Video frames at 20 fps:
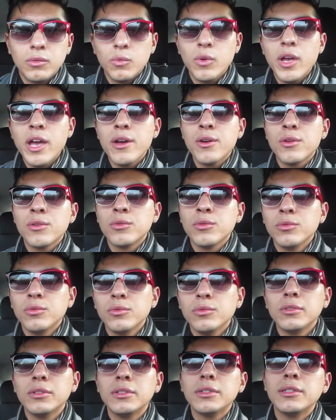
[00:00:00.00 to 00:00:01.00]
Woo!
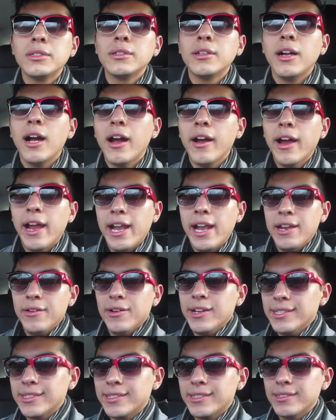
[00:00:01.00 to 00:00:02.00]
Alright,
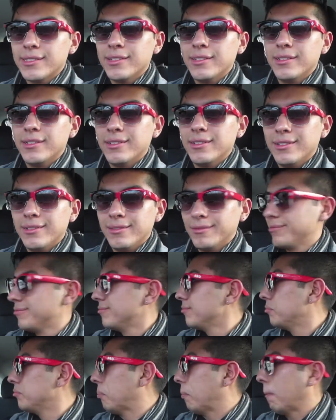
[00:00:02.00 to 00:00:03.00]
anyways.
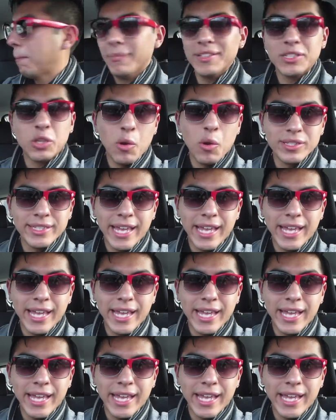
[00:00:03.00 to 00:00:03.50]
Let's go